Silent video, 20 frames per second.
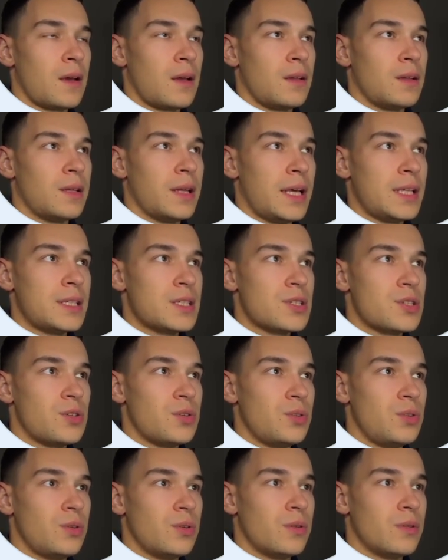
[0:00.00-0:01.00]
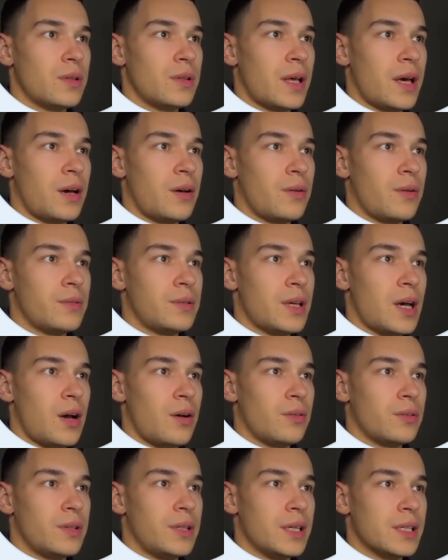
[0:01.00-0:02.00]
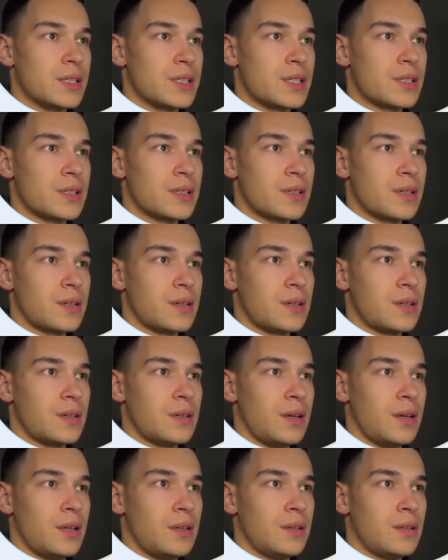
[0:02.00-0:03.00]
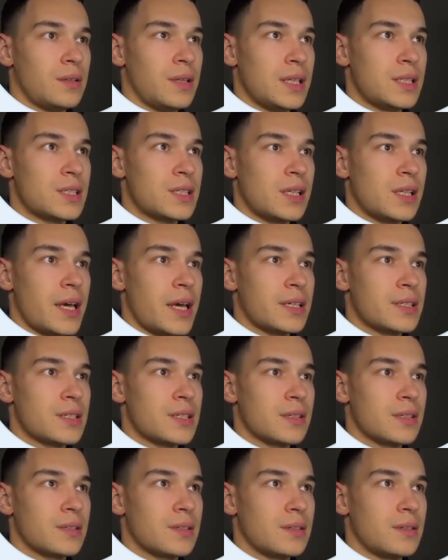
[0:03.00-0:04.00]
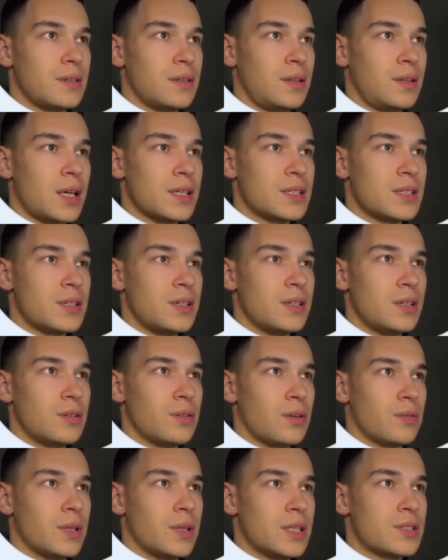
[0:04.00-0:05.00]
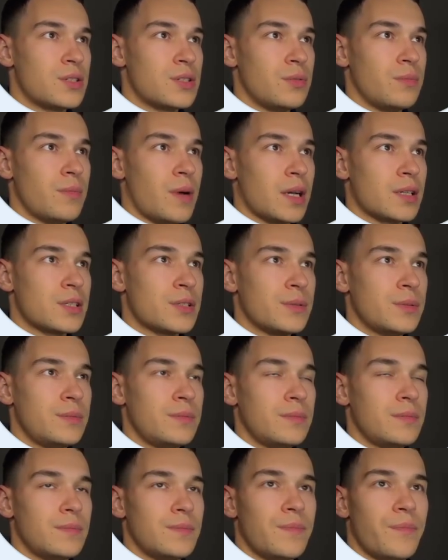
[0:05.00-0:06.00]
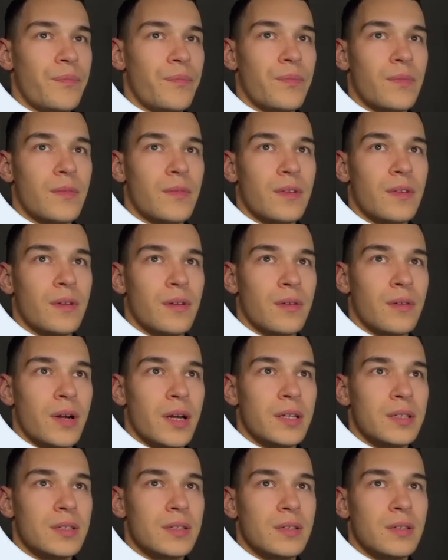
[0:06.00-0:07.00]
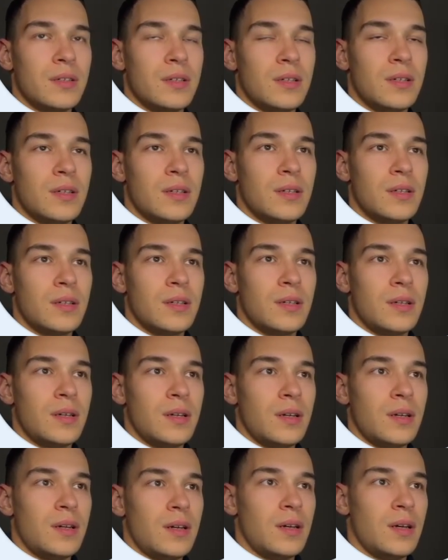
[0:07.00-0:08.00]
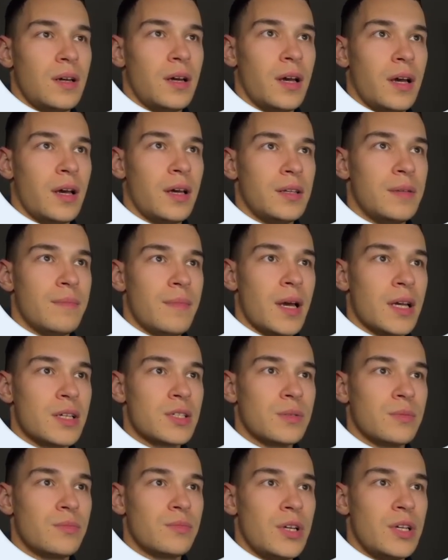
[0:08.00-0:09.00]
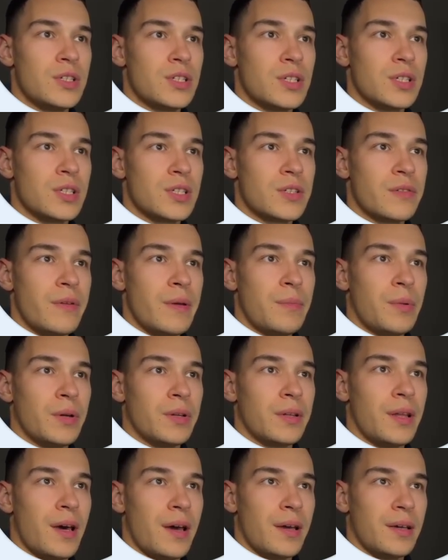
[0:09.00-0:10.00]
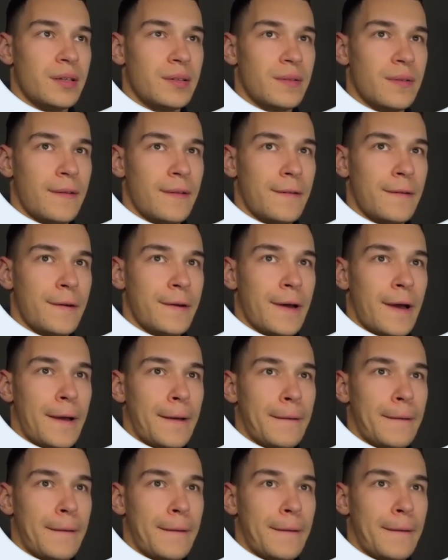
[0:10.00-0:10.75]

Let's do now this. Let's select last year. No, let's do maximum, right? And the maximum reach is 3.9. Okay.